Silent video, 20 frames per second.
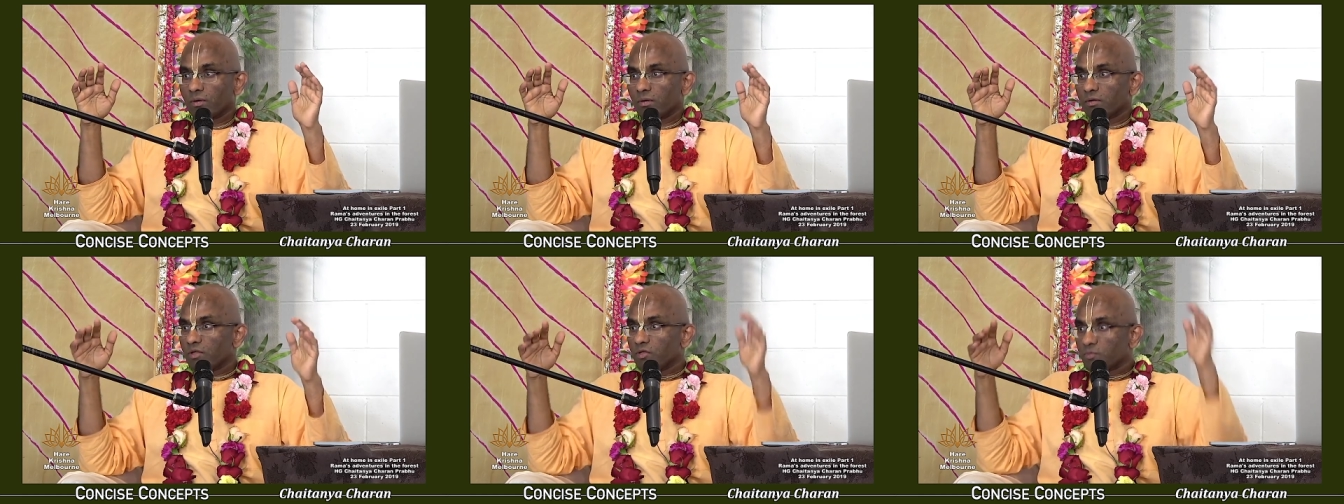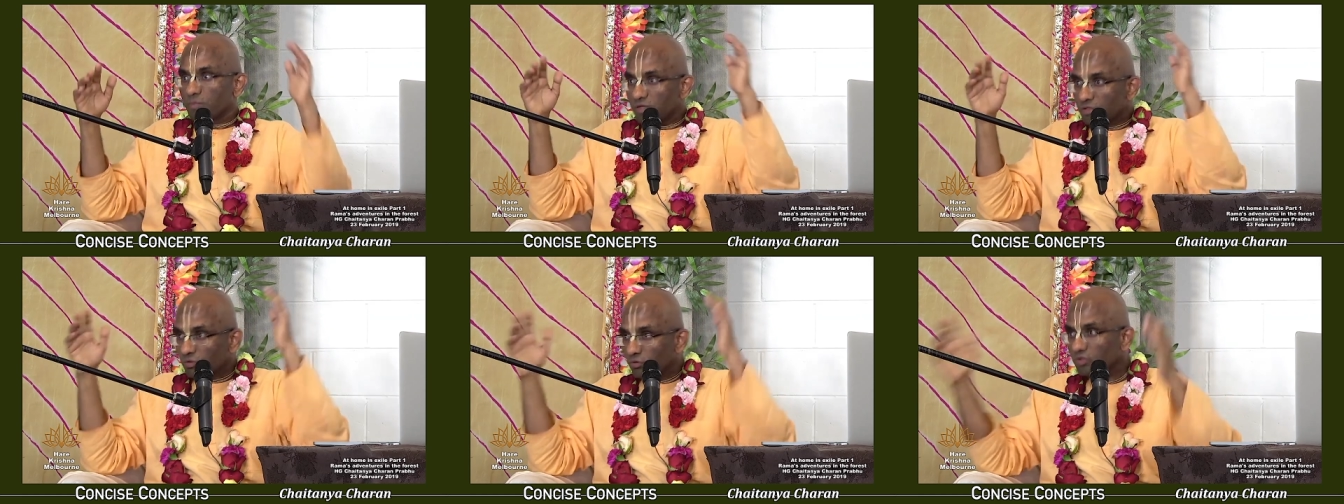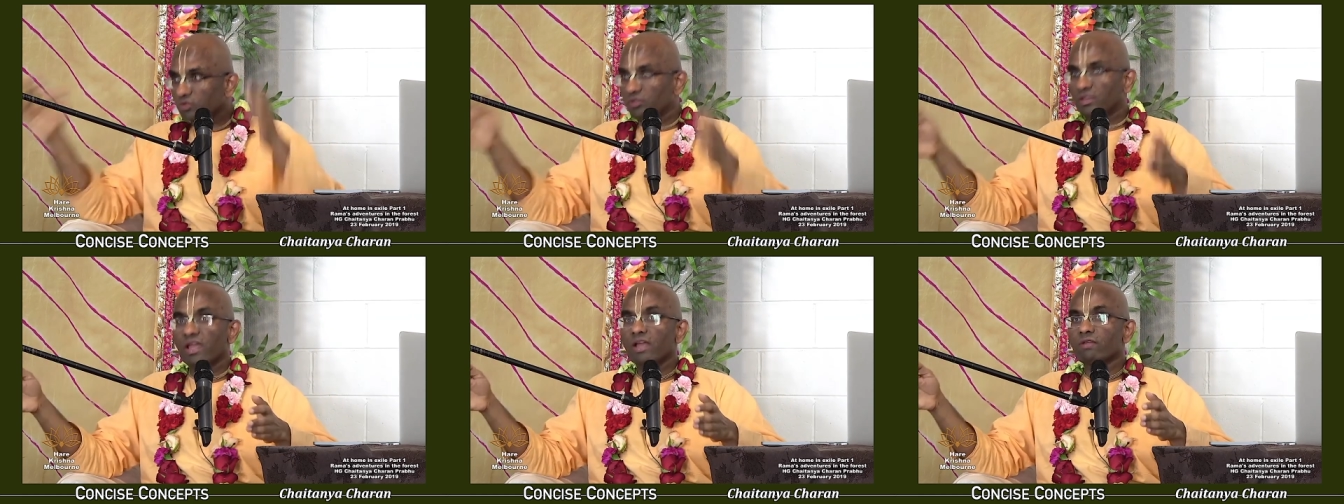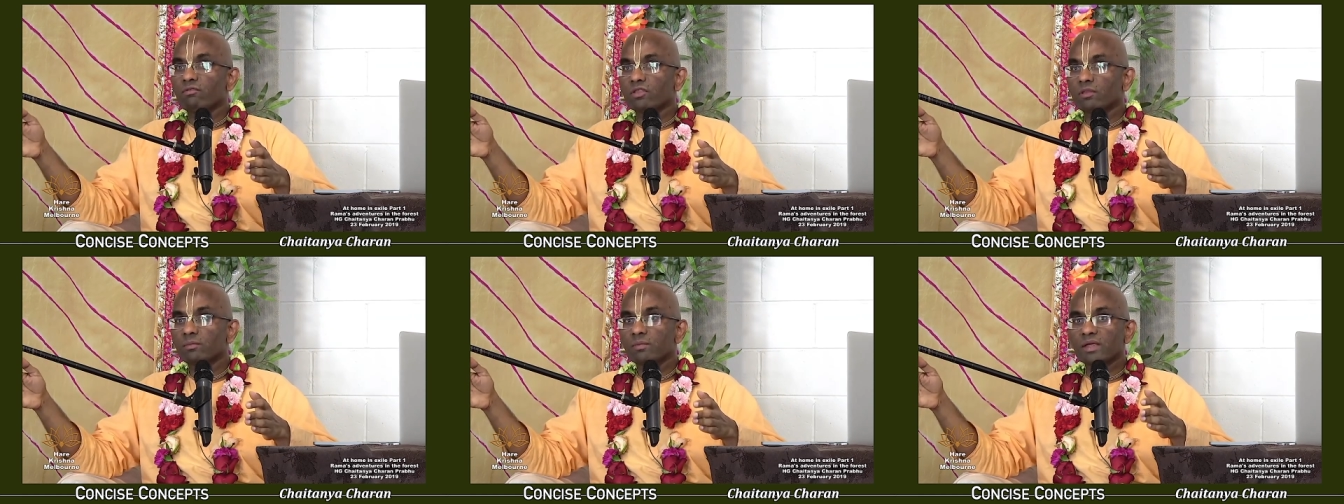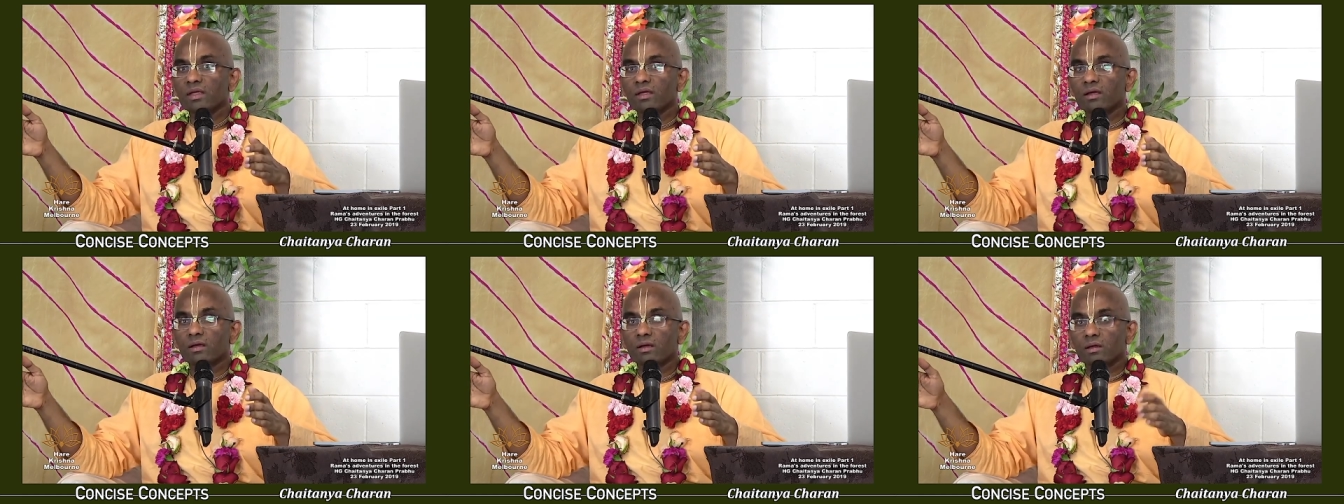This person was there with
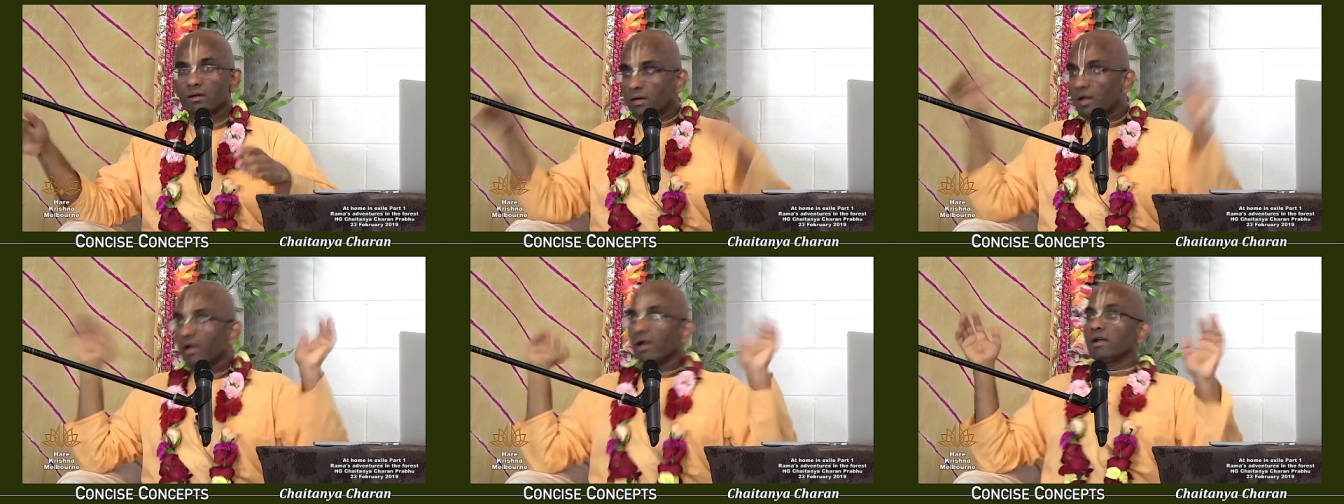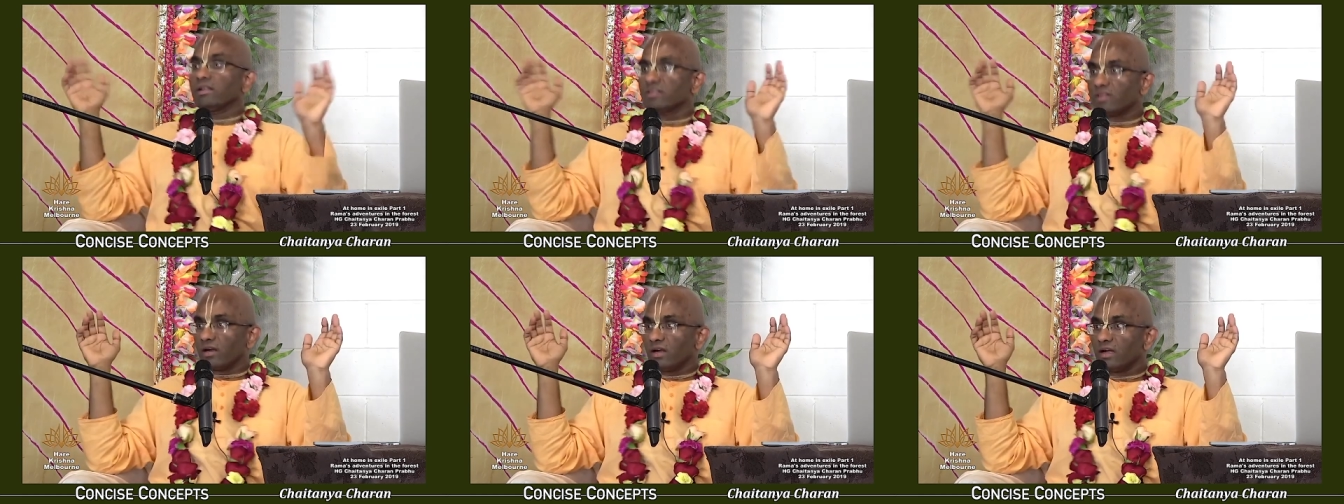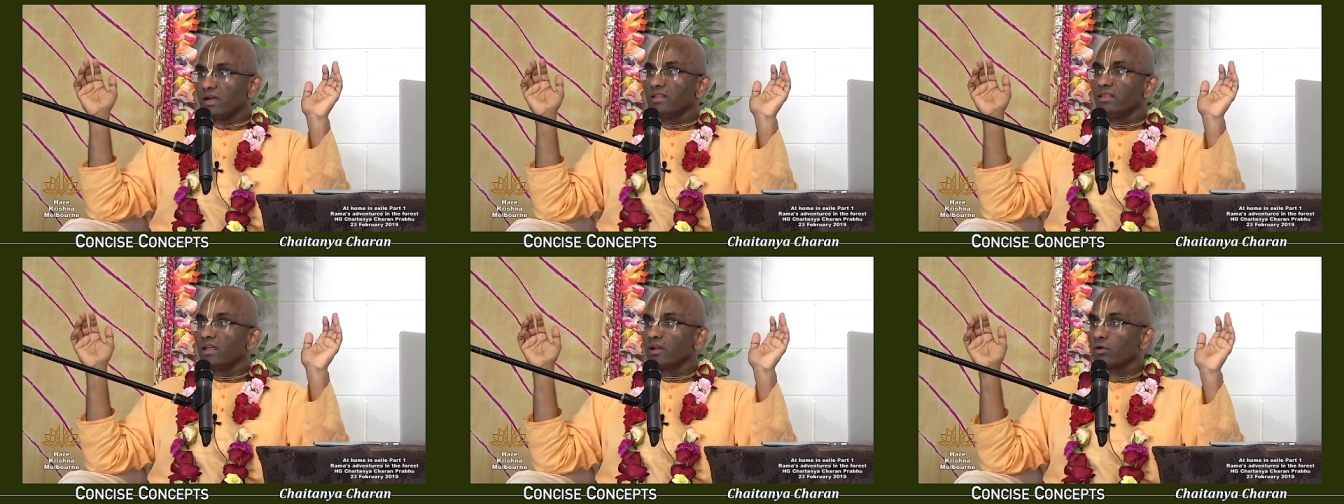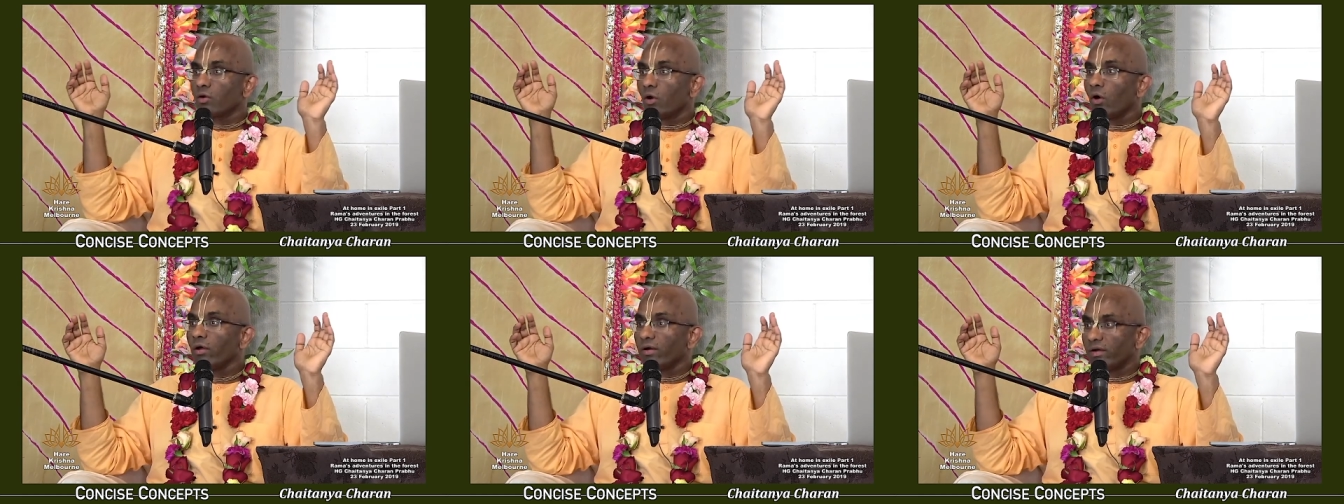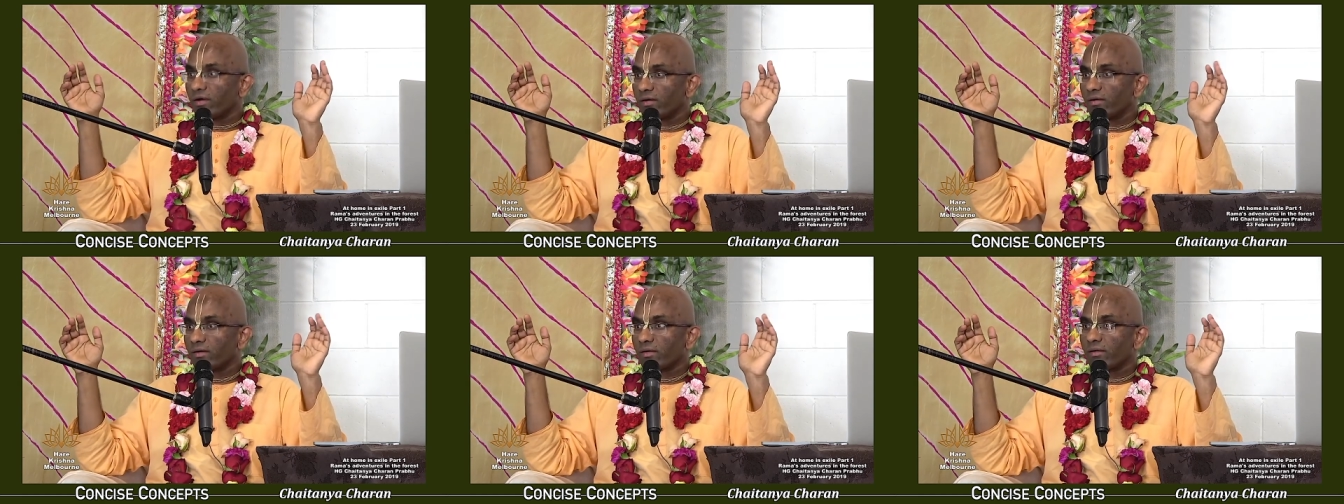me, suddenly they're
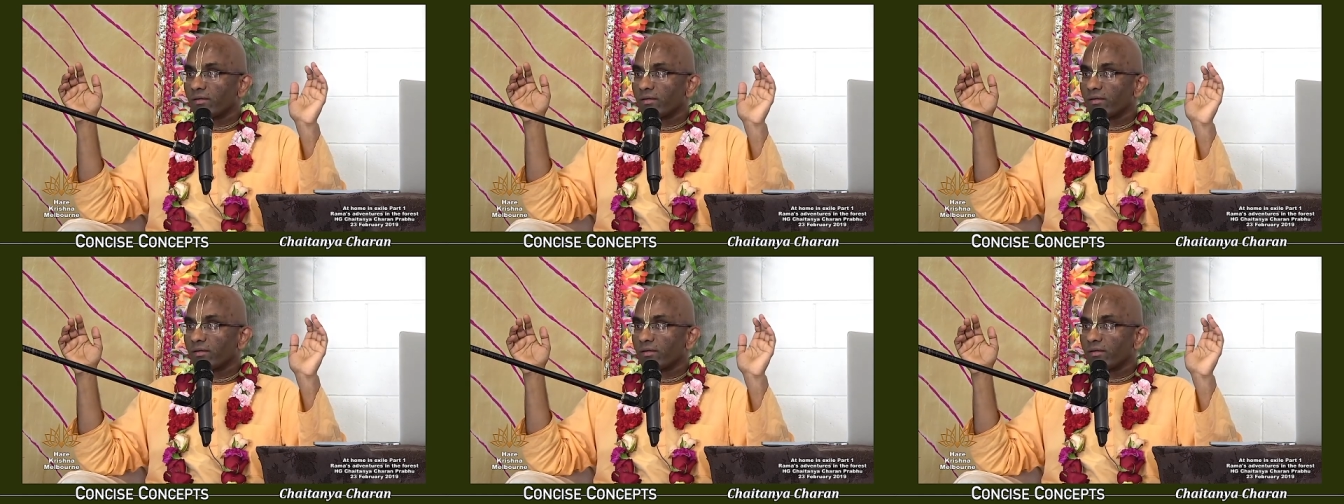gone.